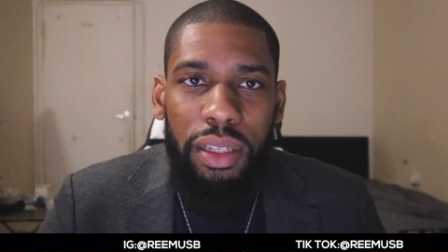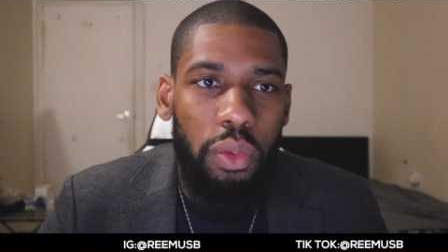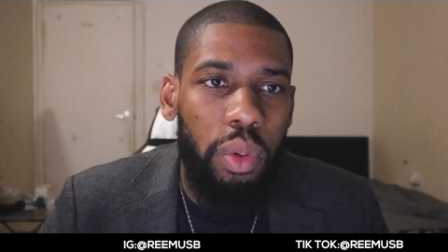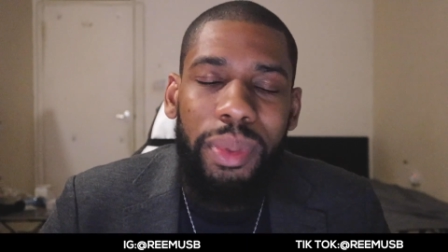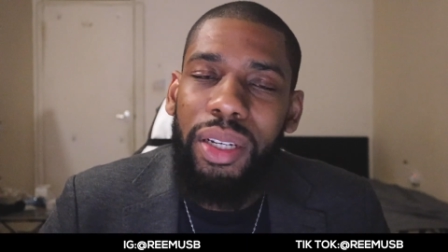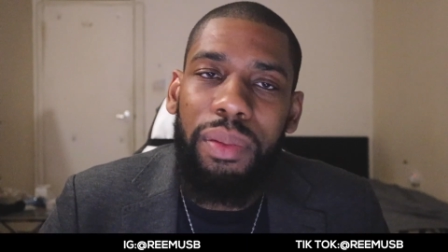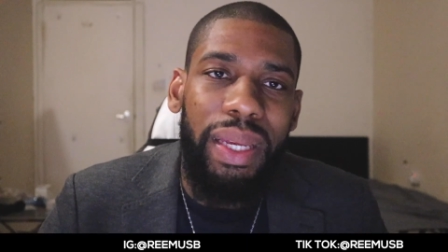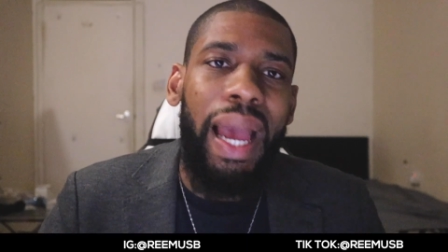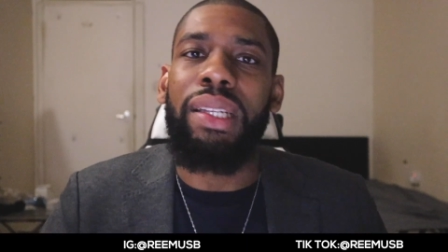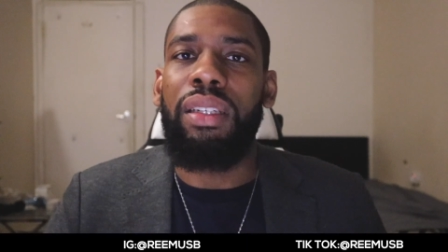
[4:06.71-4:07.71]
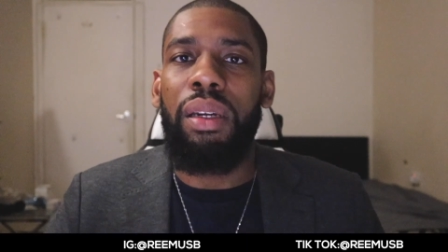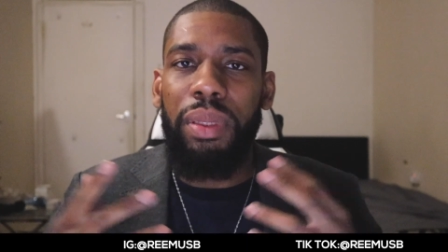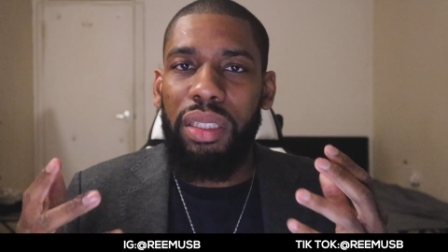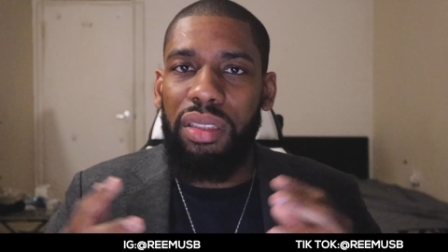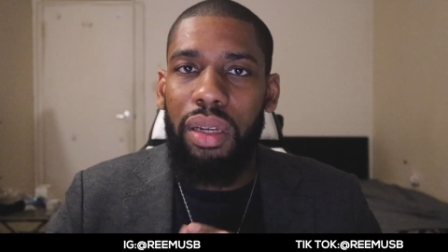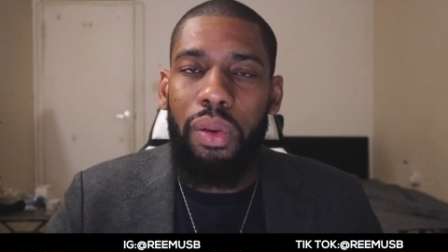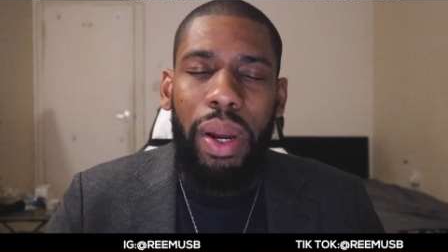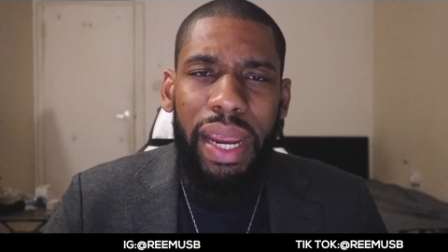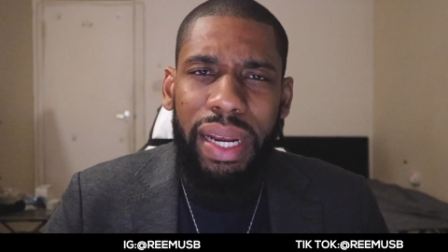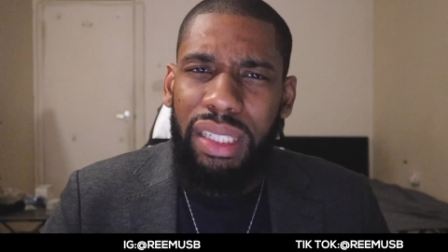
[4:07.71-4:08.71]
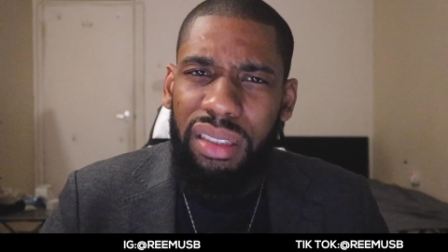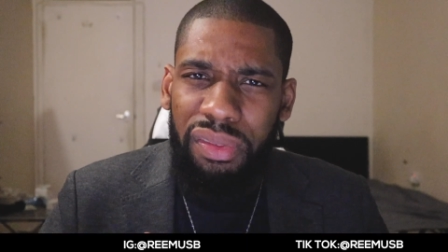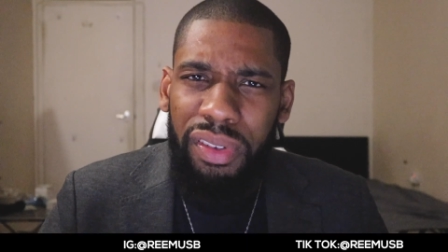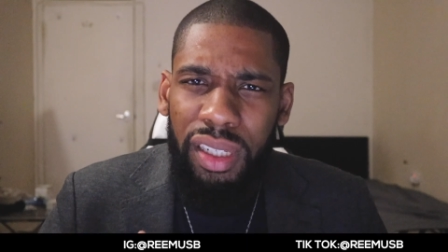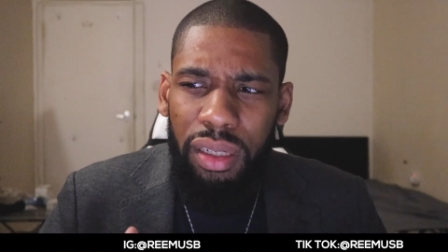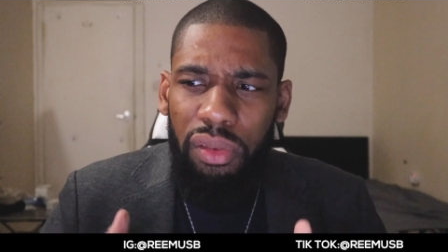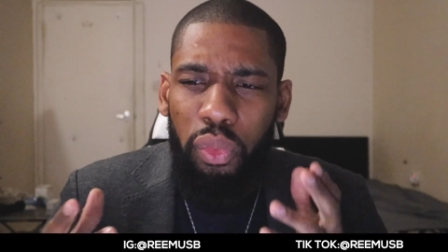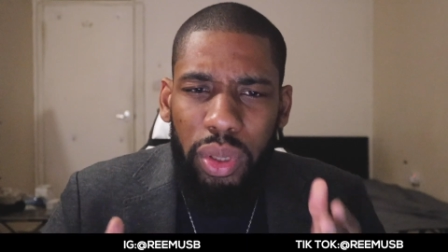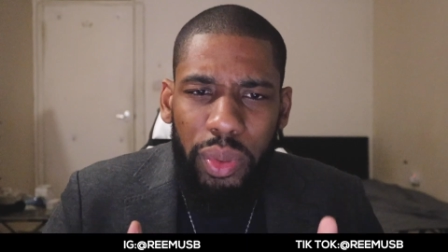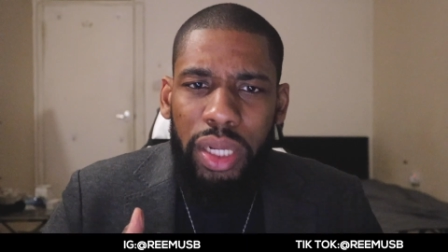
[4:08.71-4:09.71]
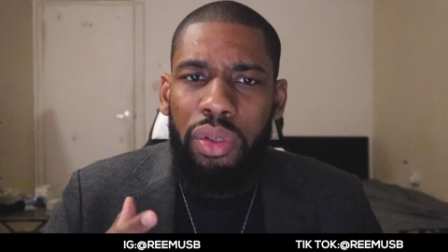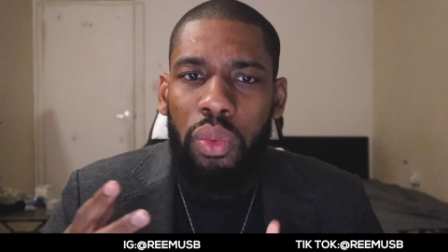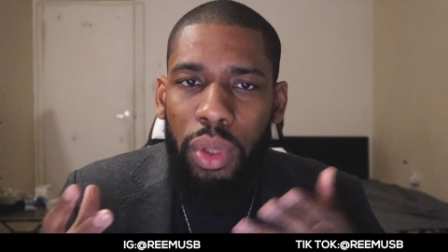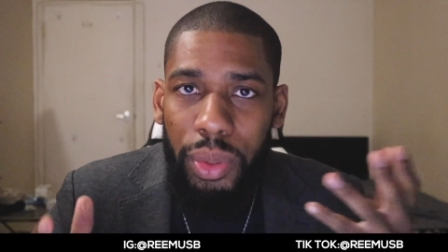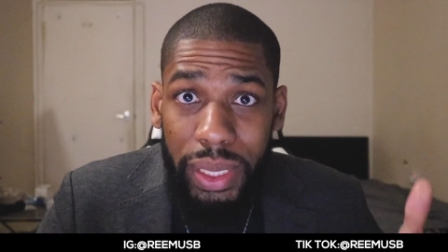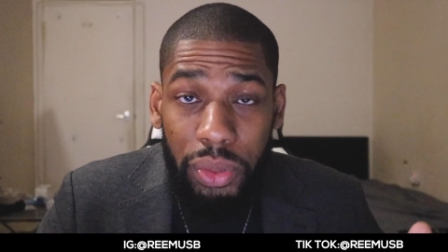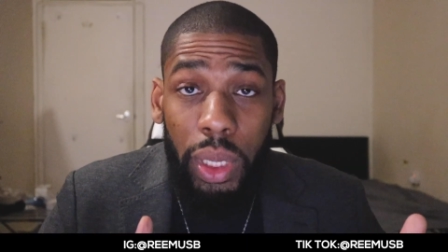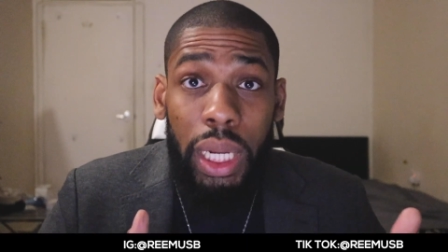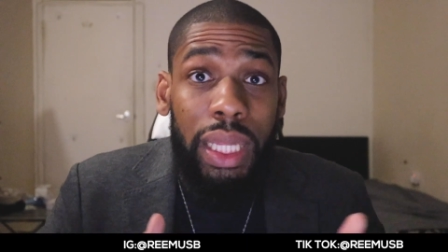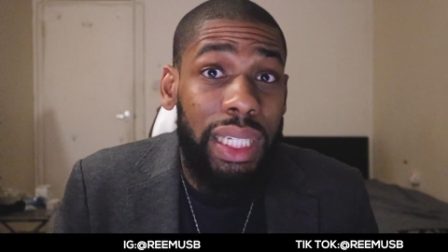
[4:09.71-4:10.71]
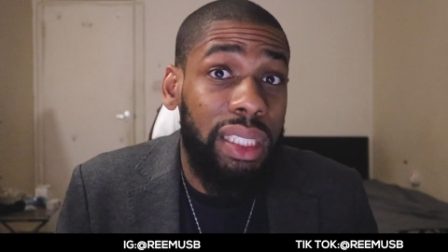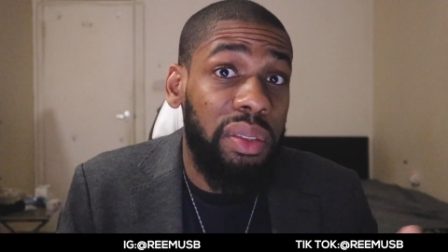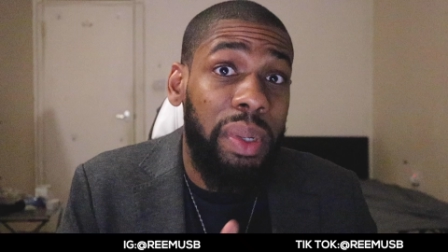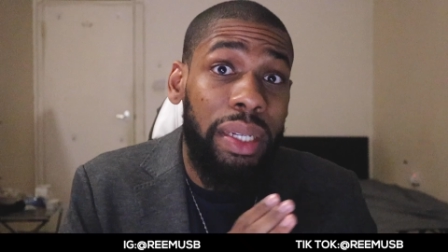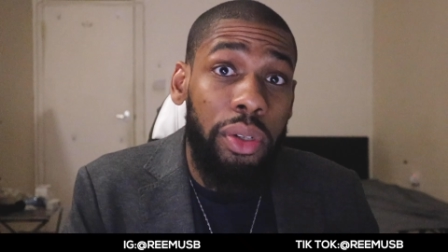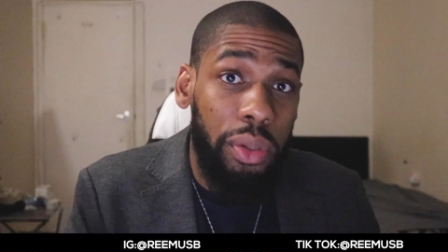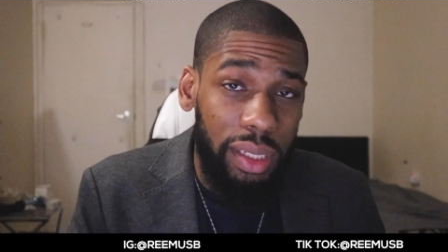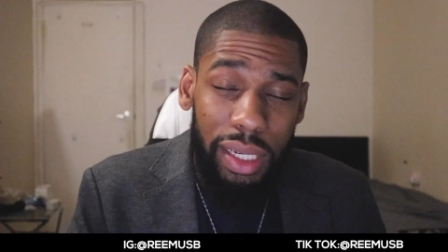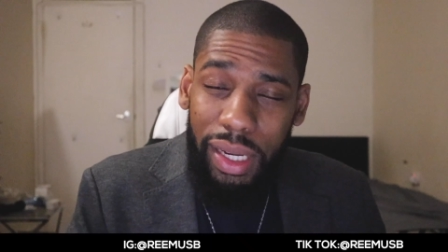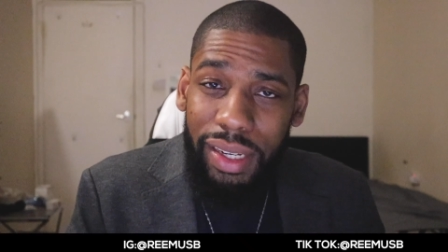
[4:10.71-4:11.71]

Your woman could be acting up in a certain way, and there's a feeling of what do I do? What do I do? This is why you go to the